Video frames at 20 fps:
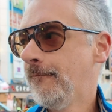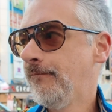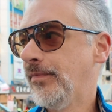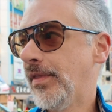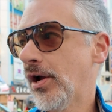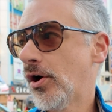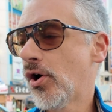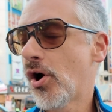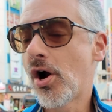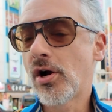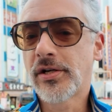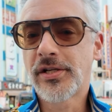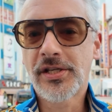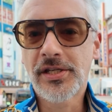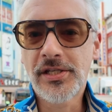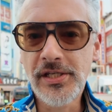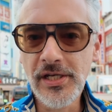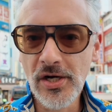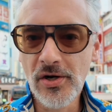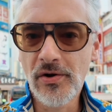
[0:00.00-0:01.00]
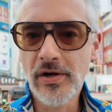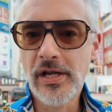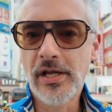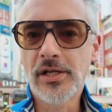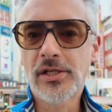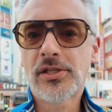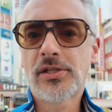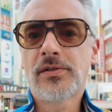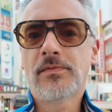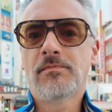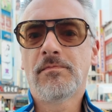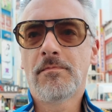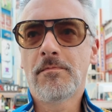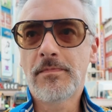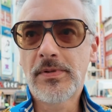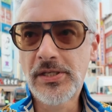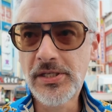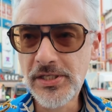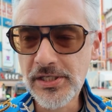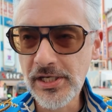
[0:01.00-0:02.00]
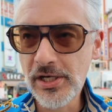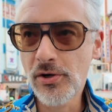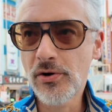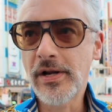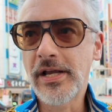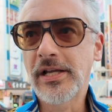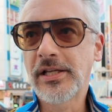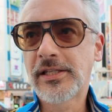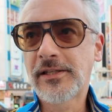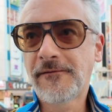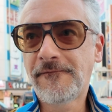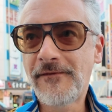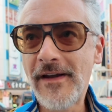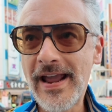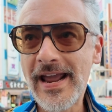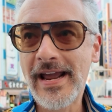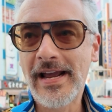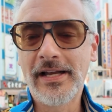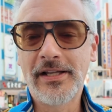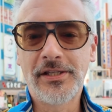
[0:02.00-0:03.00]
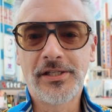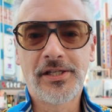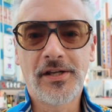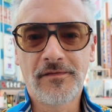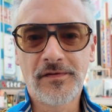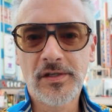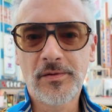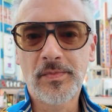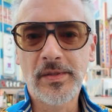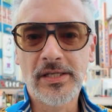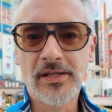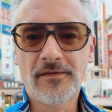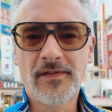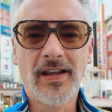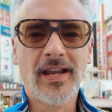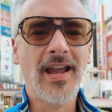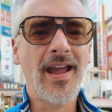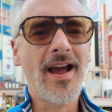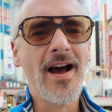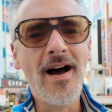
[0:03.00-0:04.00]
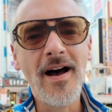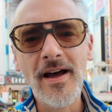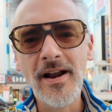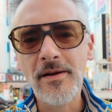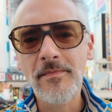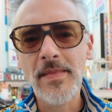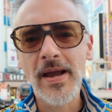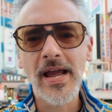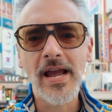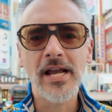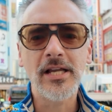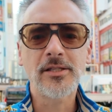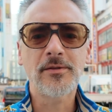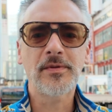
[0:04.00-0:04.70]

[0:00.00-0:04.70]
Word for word: There are serious, serious fans of specific anime,